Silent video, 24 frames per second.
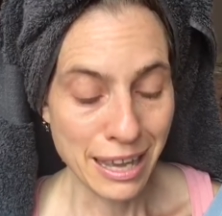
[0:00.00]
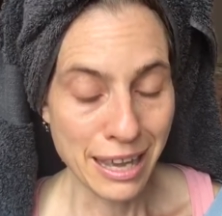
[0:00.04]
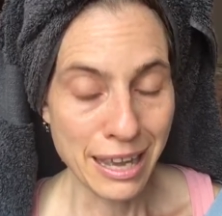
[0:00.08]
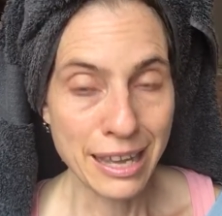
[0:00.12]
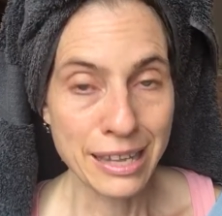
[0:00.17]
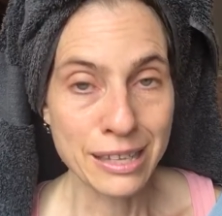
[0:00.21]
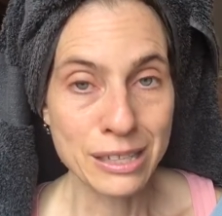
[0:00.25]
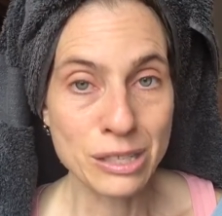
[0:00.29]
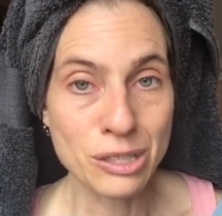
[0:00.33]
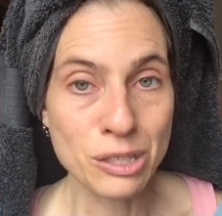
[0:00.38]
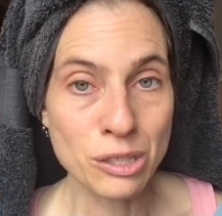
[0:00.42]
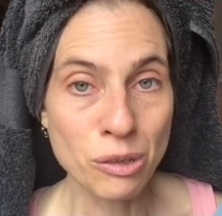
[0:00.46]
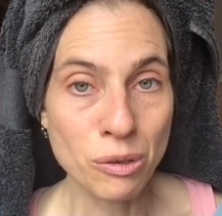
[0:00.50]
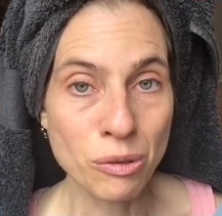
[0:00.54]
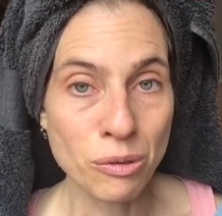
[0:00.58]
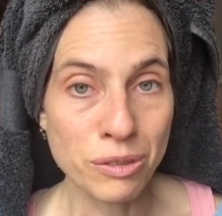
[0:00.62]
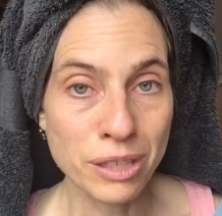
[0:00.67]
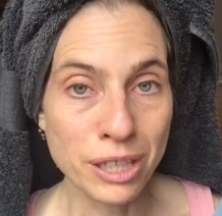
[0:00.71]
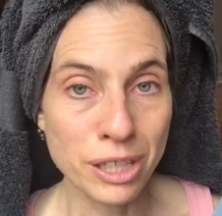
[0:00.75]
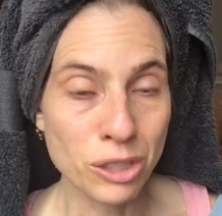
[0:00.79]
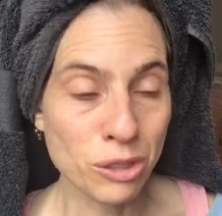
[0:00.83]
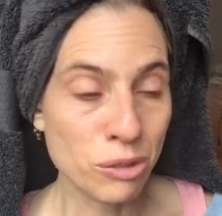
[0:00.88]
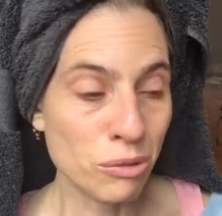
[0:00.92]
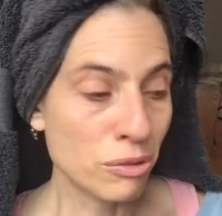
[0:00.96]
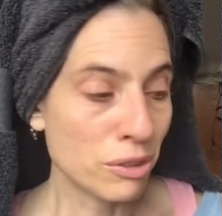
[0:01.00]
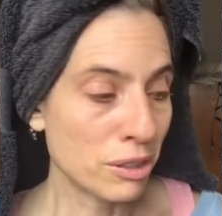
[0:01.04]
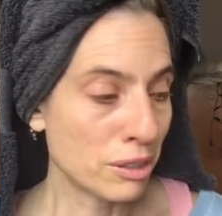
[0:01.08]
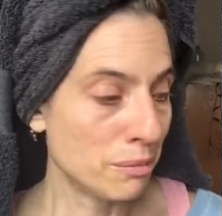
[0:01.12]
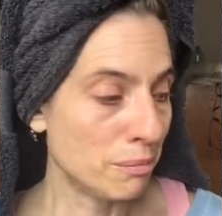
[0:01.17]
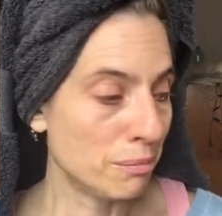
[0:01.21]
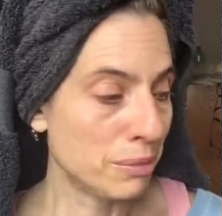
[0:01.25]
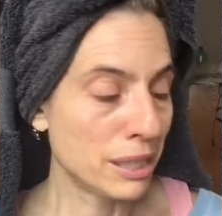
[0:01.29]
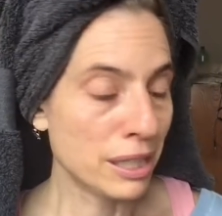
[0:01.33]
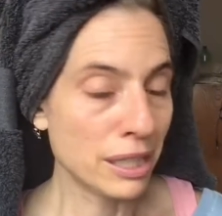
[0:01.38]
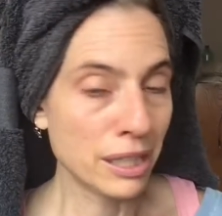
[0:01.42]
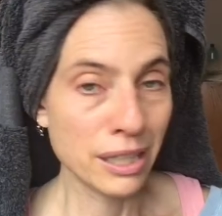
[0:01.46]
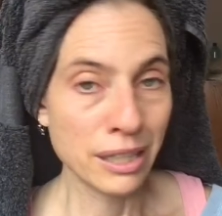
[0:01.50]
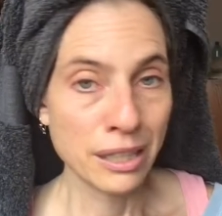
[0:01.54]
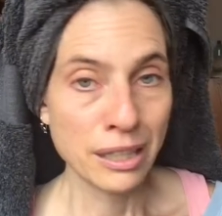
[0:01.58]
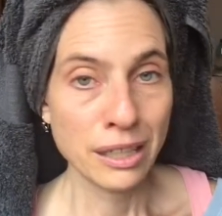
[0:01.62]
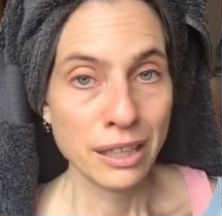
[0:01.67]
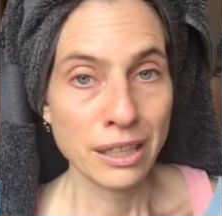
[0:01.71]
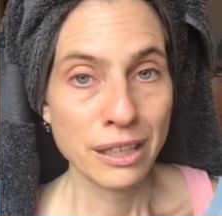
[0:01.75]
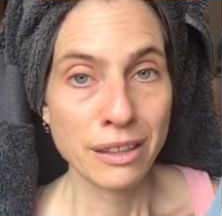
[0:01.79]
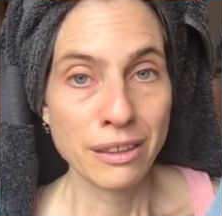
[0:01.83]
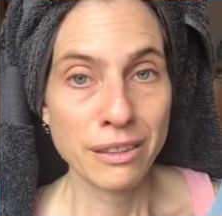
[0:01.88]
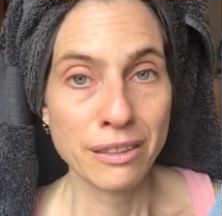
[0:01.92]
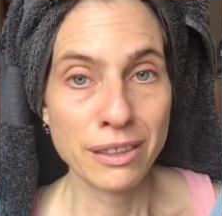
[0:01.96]
And so that you can be
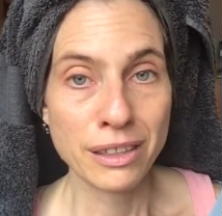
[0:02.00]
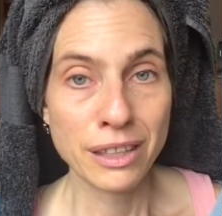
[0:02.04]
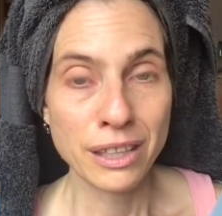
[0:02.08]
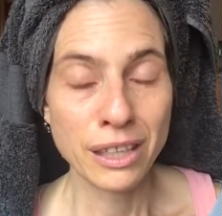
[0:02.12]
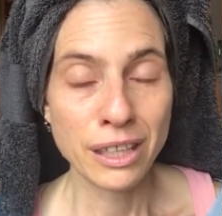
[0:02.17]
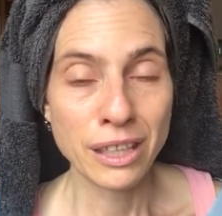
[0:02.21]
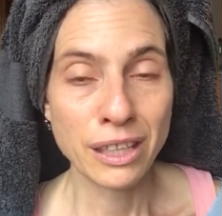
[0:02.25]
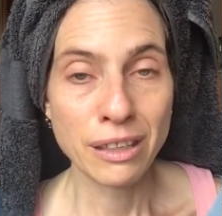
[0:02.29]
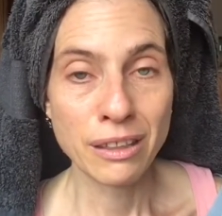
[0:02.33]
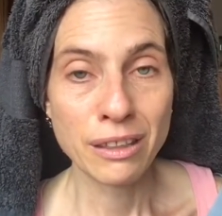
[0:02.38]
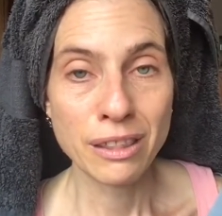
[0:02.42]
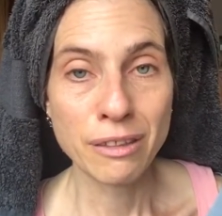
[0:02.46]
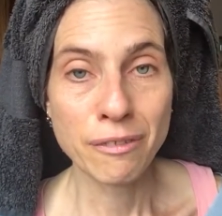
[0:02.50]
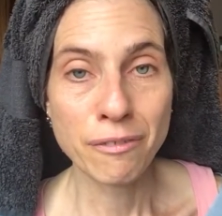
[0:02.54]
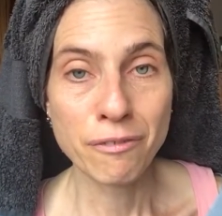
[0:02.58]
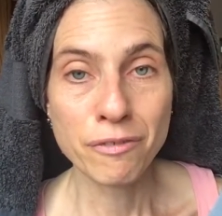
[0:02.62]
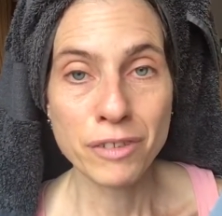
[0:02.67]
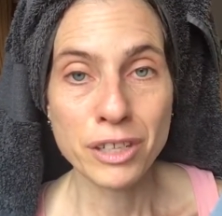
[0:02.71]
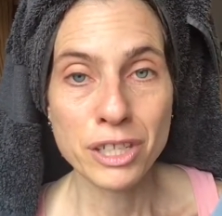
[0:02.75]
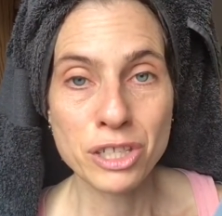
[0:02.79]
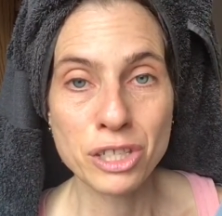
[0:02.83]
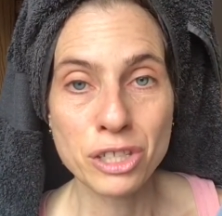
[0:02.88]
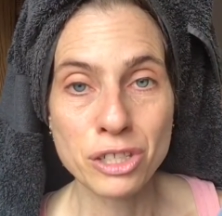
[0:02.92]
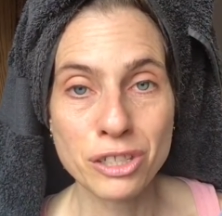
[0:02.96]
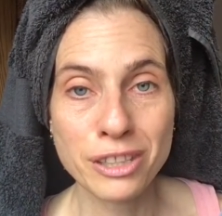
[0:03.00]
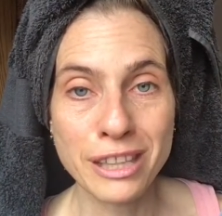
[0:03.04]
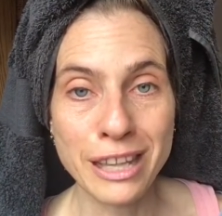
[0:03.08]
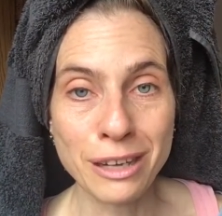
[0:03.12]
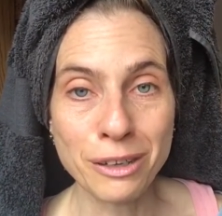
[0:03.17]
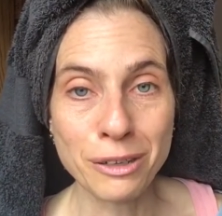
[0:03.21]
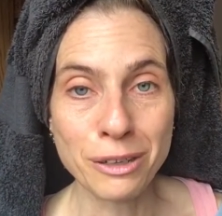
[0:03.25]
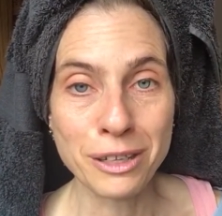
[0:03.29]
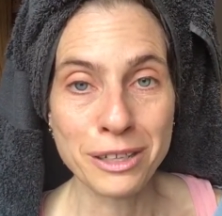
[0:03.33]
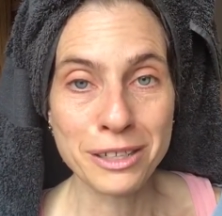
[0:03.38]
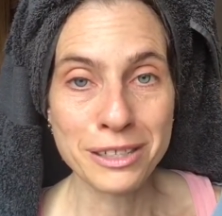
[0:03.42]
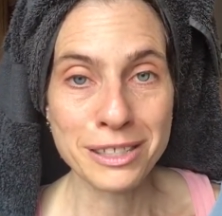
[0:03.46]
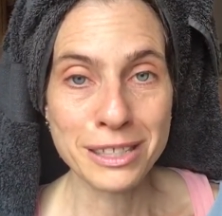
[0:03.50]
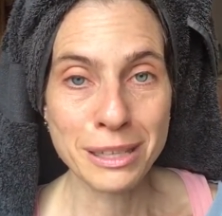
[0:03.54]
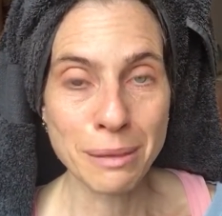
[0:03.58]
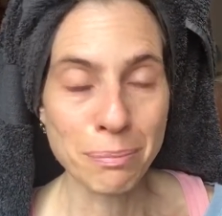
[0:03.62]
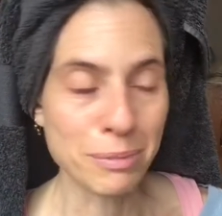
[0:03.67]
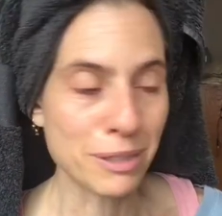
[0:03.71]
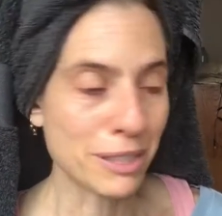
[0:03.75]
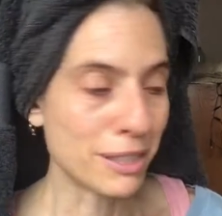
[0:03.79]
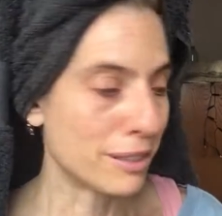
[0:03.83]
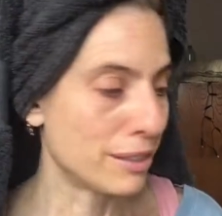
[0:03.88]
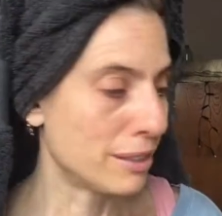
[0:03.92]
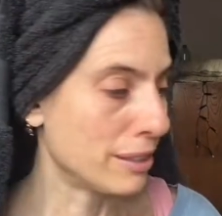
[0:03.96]
the fish that are
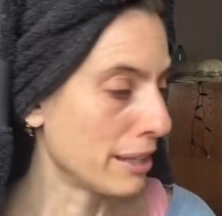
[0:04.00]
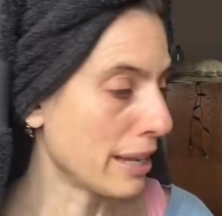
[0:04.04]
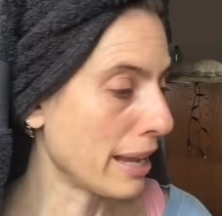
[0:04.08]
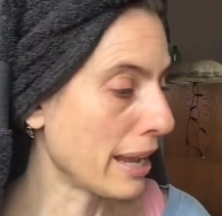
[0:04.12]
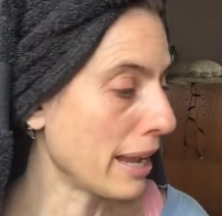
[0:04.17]
accepted.